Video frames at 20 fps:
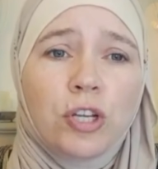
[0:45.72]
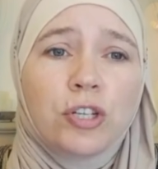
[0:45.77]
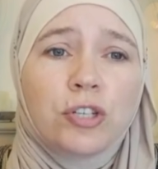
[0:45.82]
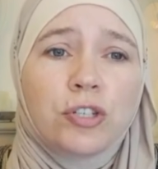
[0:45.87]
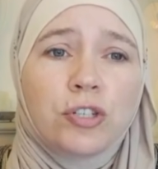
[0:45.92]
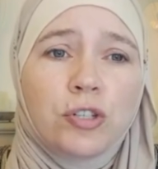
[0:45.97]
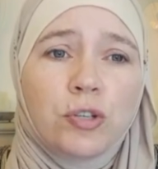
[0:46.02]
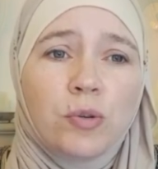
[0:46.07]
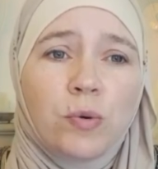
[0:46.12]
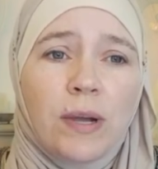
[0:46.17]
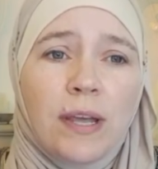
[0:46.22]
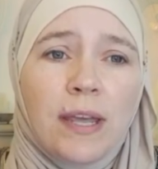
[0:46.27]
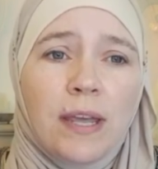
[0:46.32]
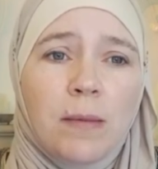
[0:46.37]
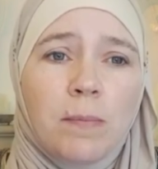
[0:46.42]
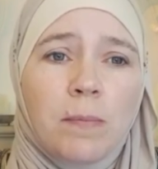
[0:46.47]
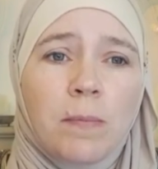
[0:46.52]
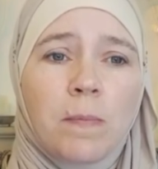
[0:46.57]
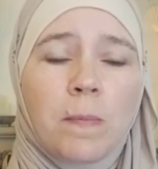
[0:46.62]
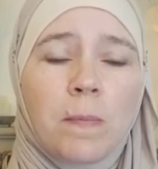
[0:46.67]
to
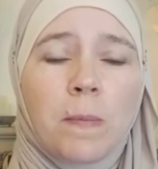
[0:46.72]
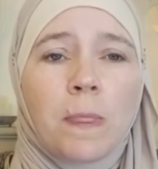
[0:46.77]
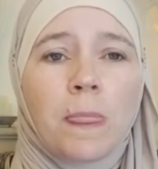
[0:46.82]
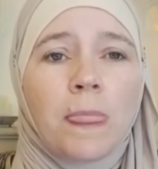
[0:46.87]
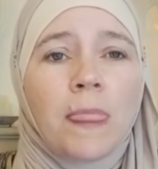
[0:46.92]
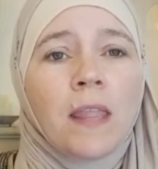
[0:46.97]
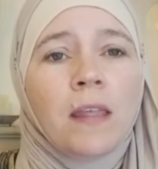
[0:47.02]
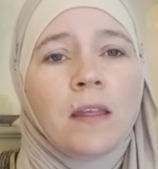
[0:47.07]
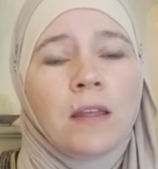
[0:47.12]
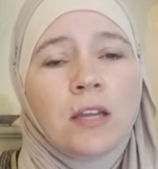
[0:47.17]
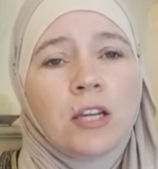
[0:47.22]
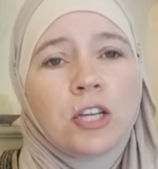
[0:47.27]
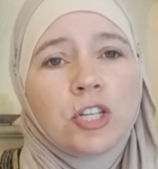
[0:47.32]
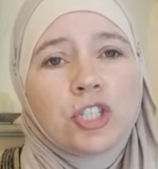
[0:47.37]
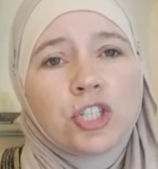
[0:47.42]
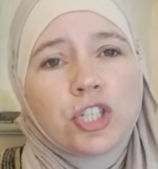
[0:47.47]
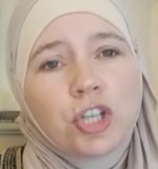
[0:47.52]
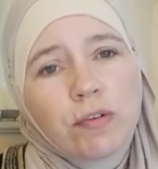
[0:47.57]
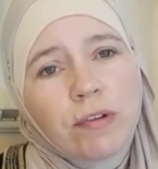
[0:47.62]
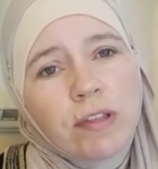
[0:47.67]
Him.
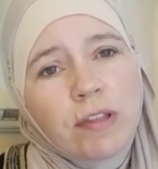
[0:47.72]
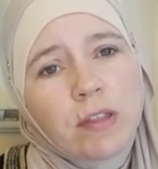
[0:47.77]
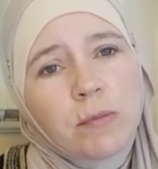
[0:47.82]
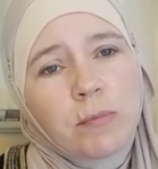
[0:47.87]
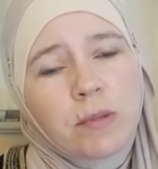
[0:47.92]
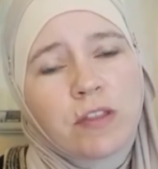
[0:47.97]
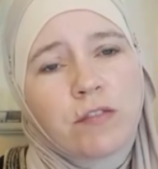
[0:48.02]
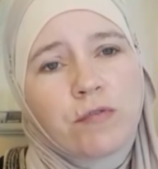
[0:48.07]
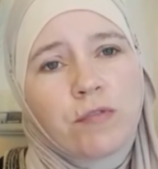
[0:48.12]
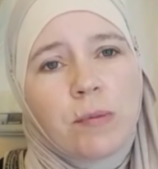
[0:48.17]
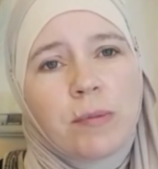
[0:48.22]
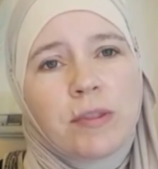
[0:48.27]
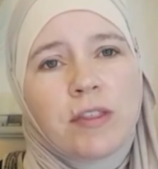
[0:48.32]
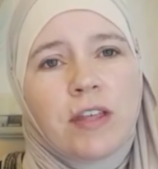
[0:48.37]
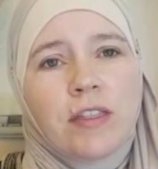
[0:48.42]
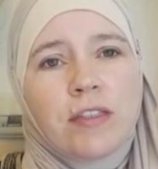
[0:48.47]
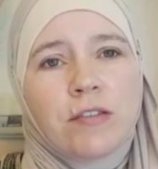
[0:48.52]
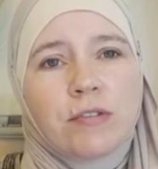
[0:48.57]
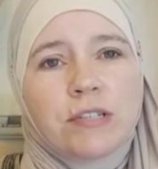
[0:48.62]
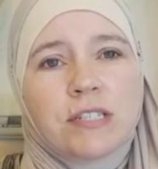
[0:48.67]
During the month of
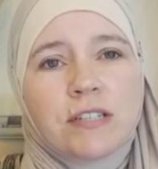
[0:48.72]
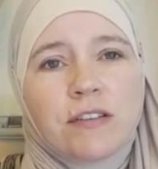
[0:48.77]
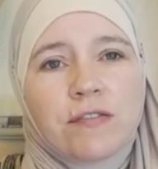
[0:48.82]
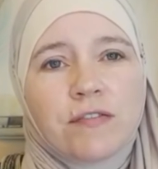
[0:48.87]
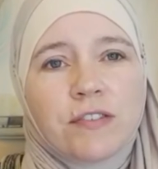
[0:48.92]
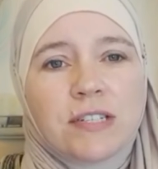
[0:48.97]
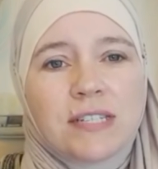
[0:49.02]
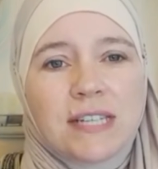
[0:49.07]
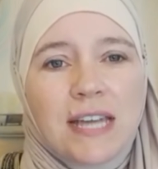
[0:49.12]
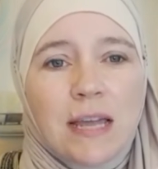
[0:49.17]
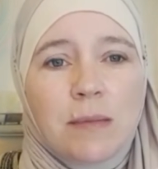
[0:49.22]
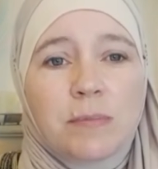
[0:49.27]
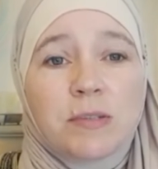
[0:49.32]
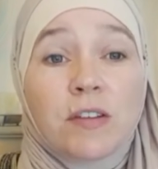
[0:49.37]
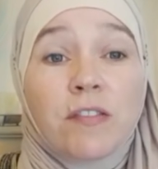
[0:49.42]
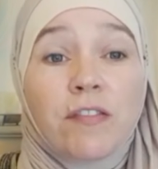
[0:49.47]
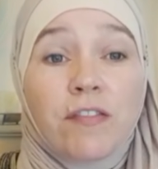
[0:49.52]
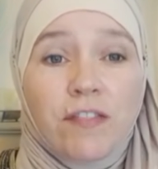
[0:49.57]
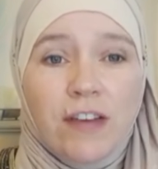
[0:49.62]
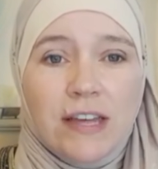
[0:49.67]
Ramadan, there are different types
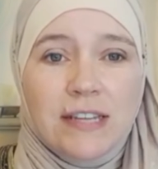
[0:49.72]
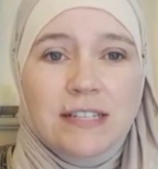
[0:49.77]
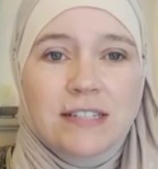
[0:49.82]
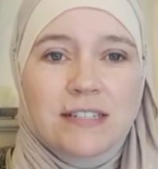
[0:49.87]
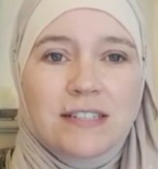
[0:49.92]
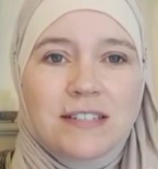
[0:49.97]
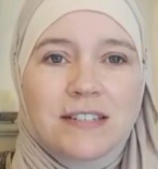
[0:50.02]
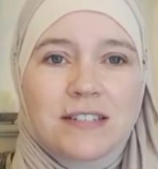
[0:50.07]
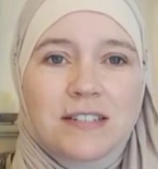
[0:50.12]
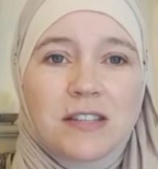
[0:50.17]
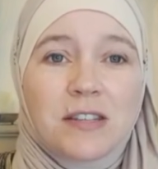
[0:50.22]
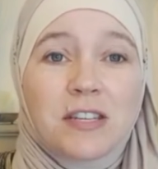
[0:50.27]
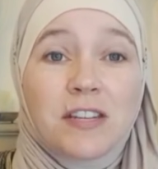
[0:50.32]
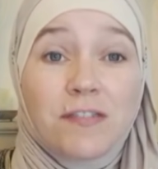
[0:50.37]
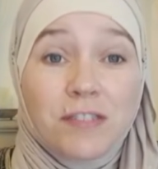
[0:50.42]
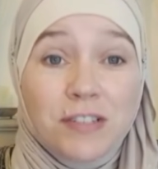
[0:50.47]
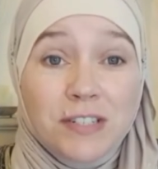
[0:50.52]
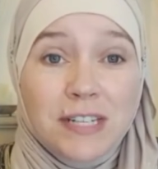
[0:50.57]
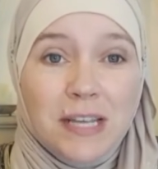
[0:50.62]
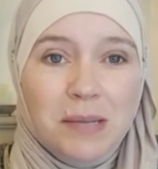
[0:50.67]
of fasters,
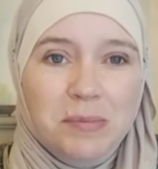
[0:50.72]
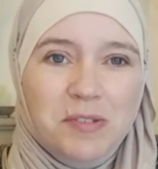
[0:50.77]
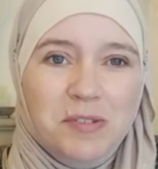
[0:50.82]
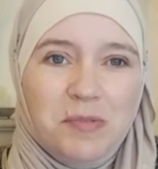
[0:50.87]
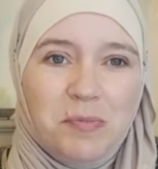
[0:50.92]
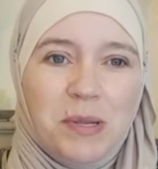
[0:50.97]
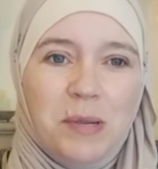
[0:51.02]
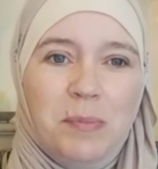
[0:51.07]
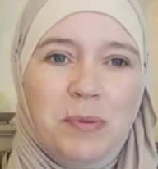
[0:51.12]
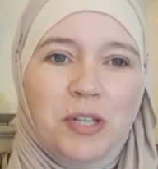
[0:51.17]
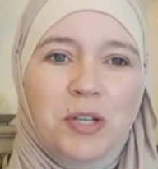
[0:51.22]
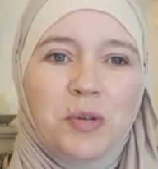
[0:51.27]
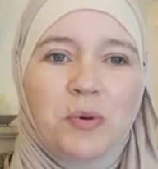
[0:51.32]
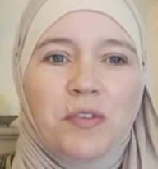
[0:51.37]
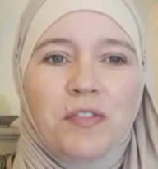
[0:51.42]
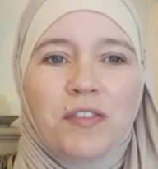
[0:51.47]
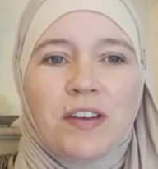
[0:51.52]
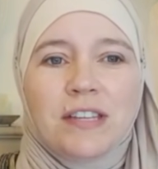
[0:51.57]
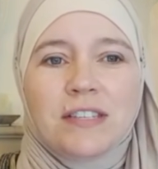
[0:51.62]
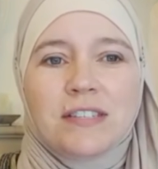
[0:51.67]
different types of people who are
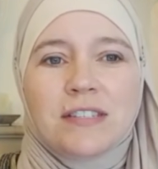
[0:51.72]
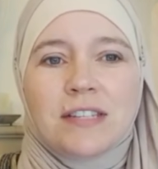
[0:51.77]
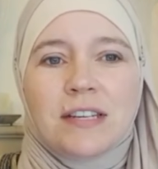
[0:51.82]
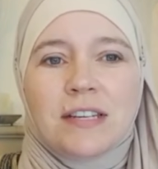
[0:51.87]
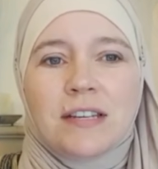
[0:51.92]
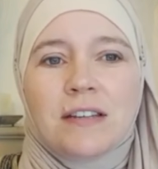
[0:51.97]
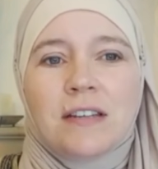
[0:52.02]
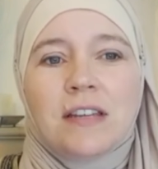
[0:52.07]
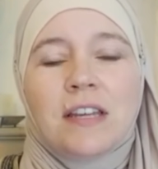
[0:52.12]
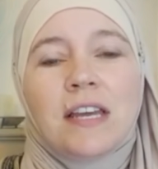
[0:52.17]
fasting.